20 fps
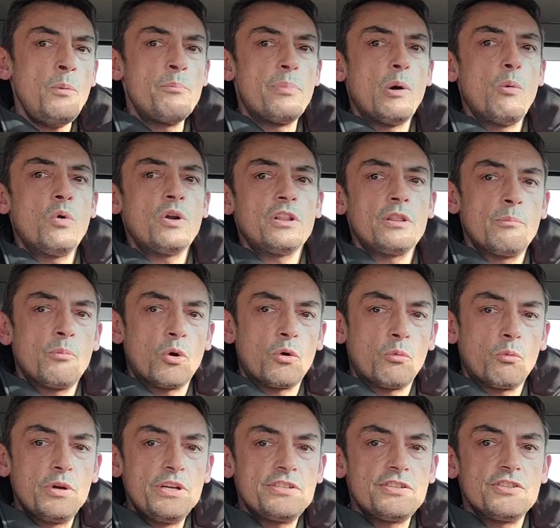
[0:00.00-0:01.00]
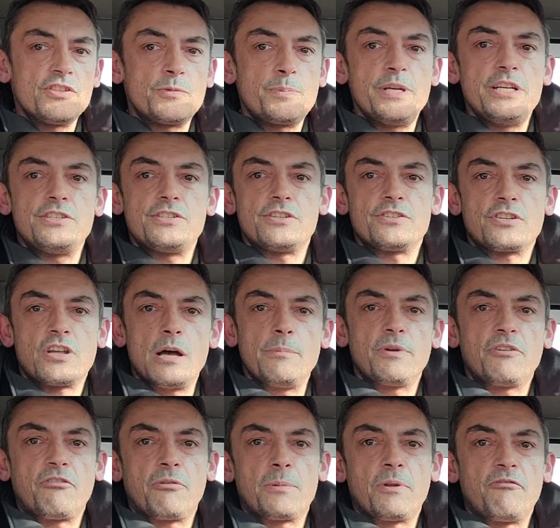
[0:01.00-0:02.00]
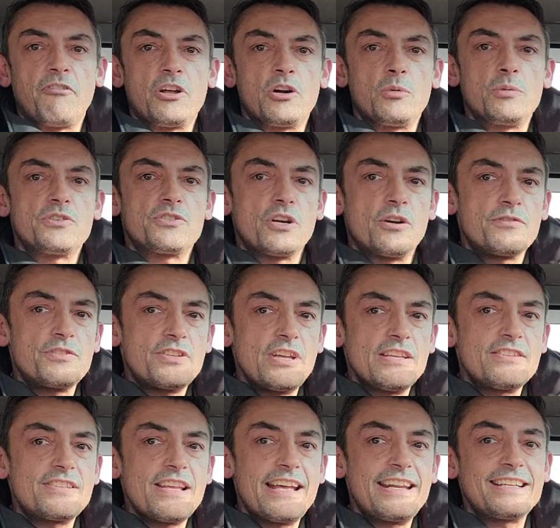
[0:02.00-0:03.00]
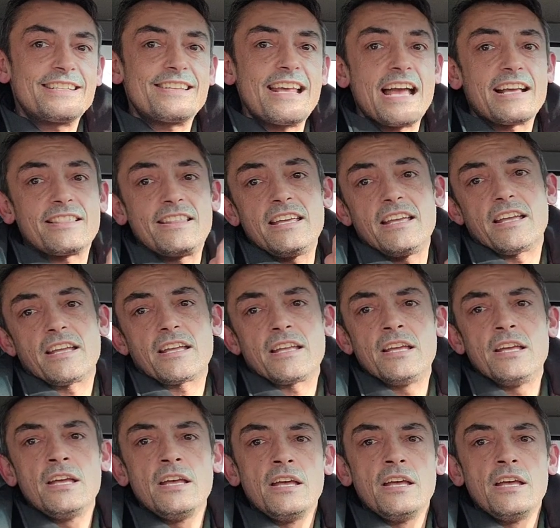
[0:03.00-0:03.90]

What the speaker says: But one of the more recent speeches coming from the Federal Reserve says that exact thing,